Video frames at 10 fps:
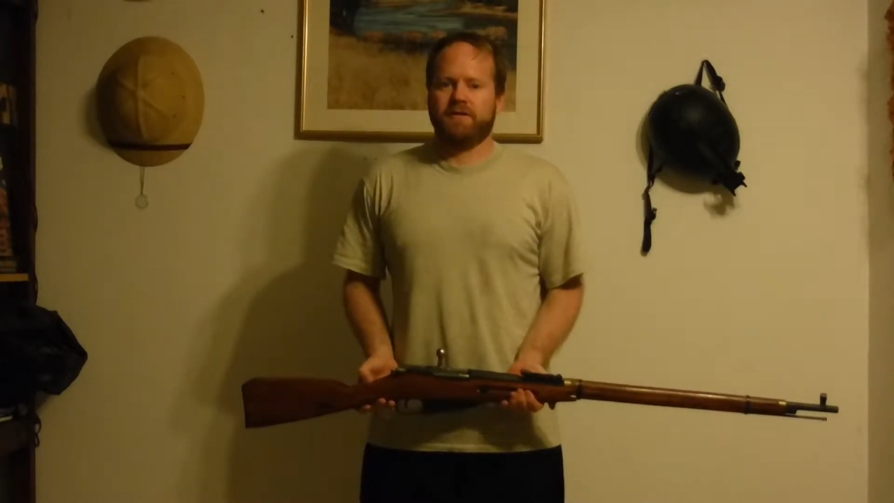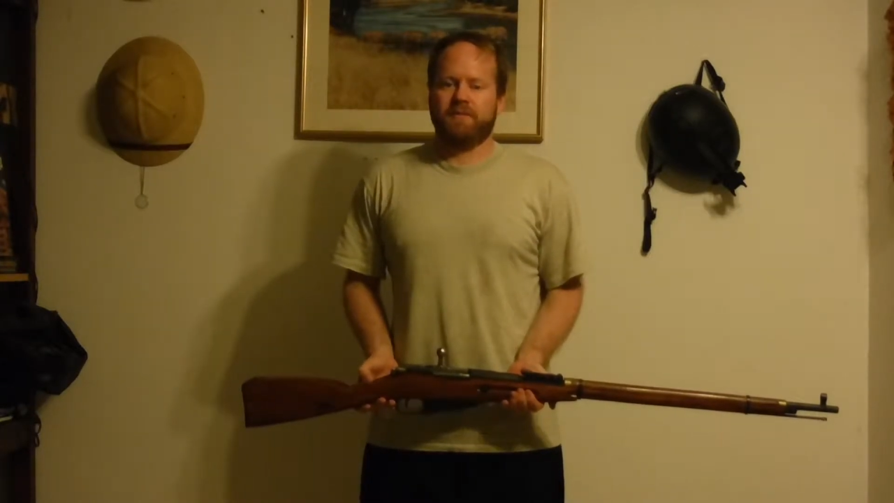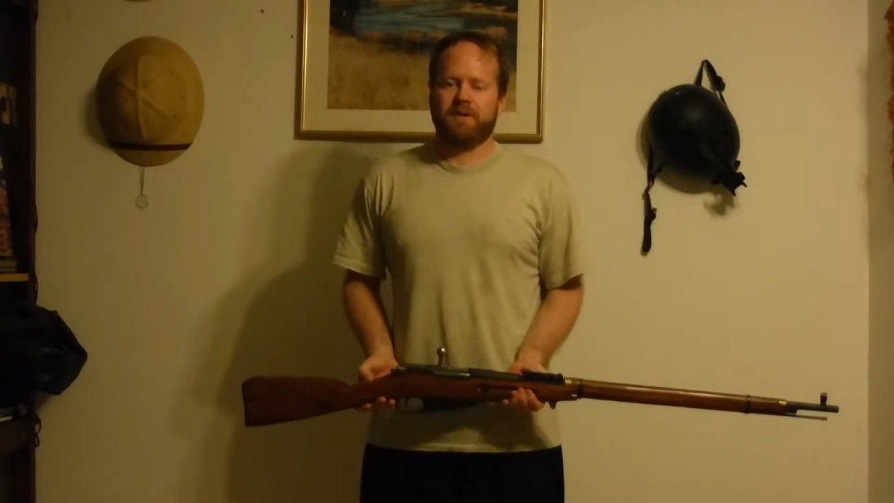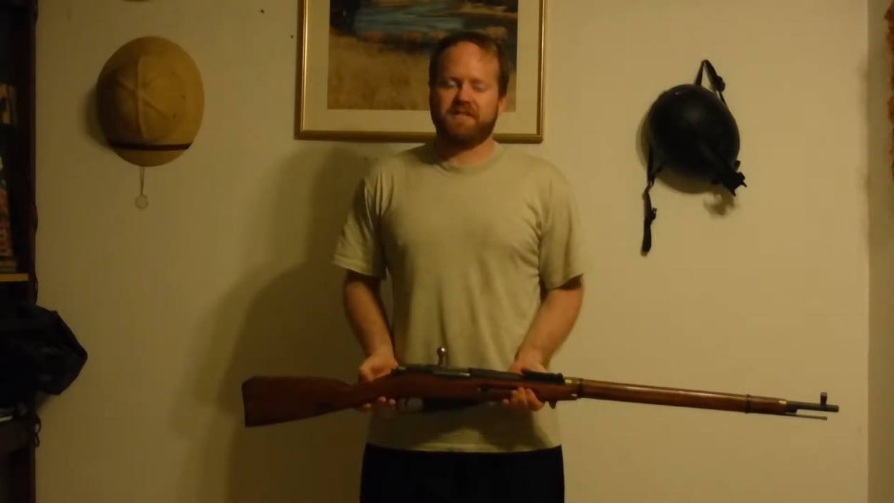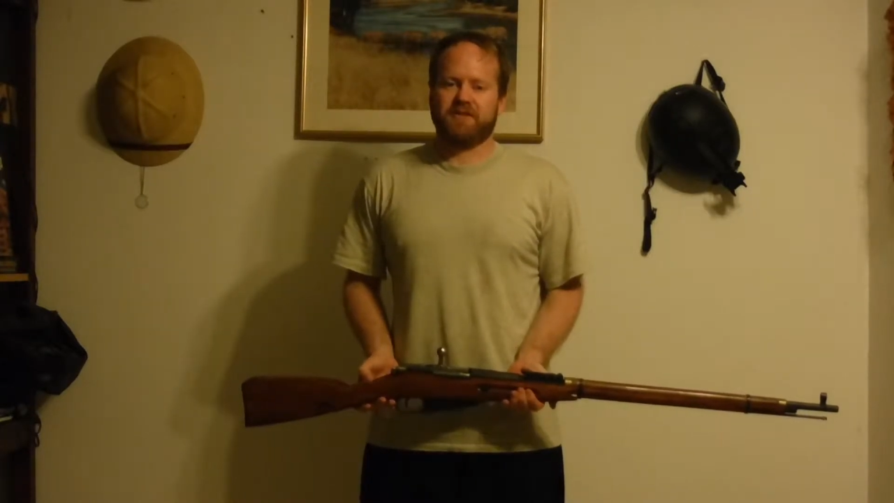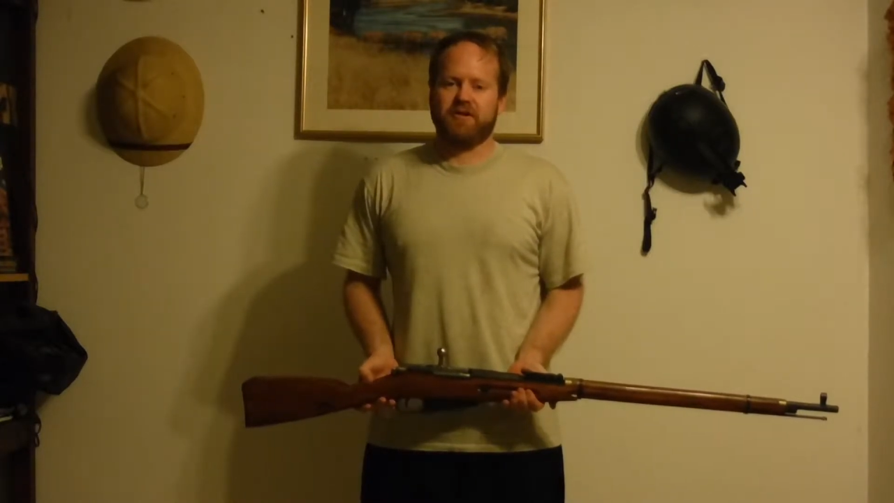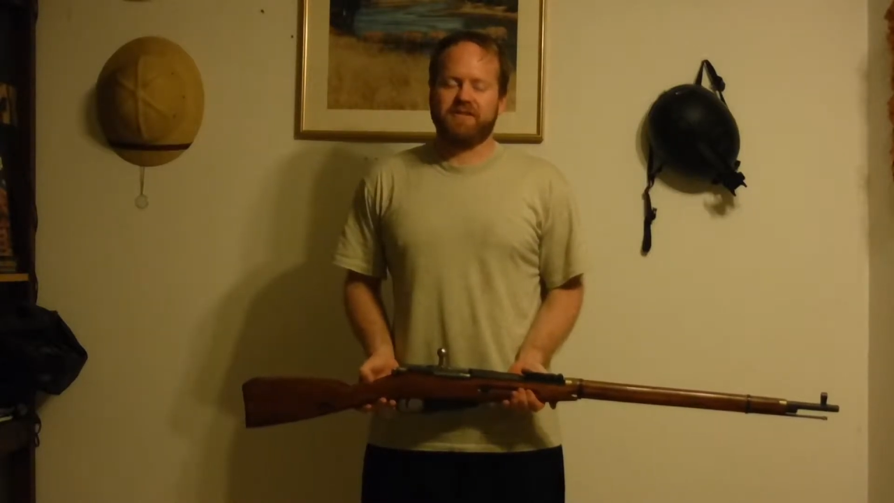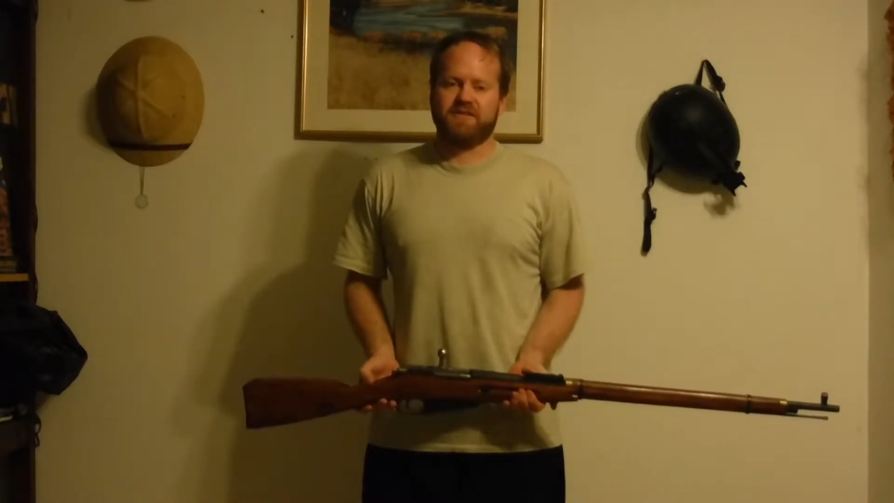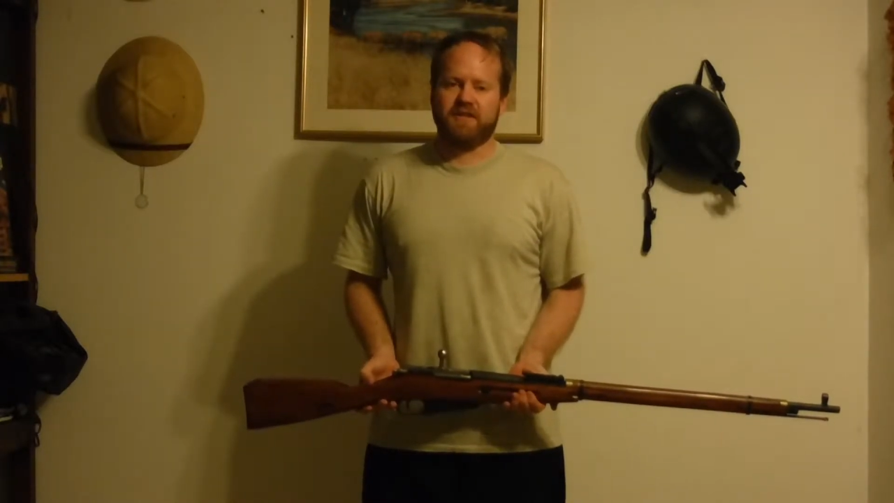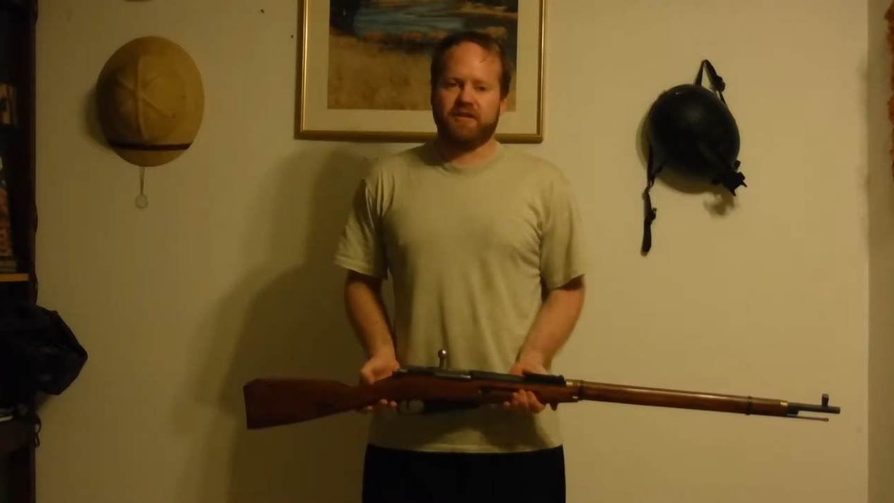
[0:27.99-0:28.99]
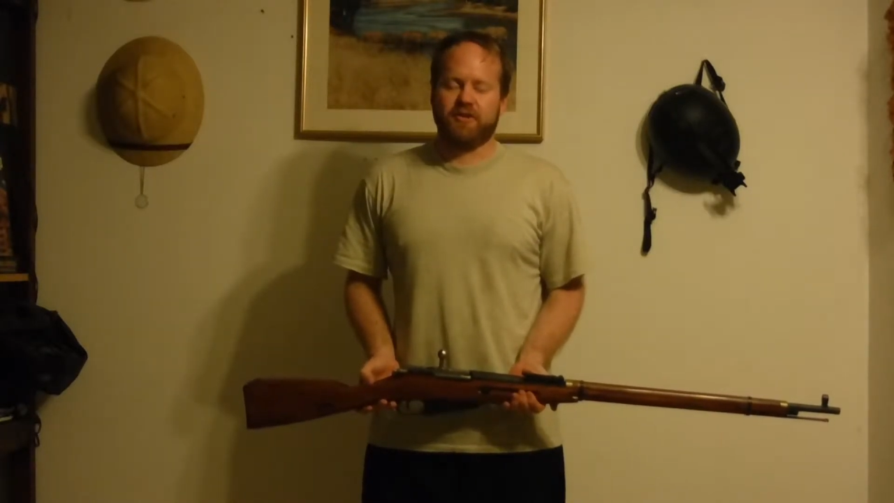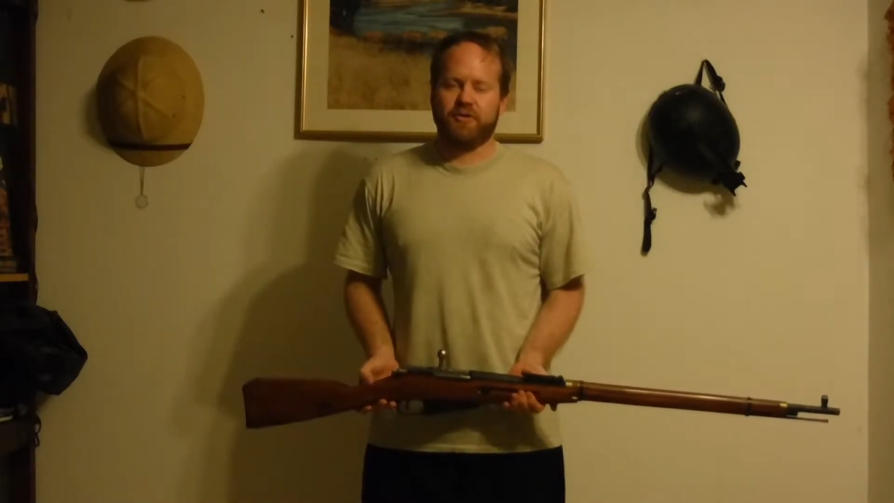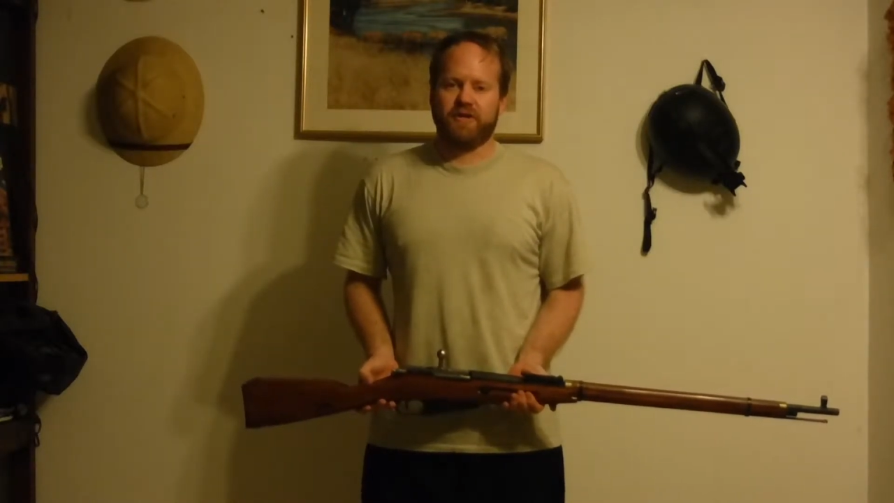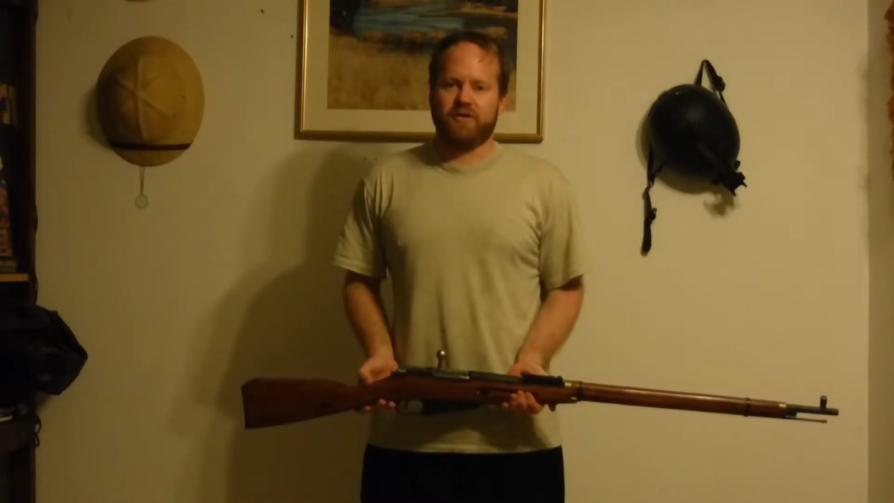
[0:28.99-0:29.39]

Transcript: The basic reason that you're doing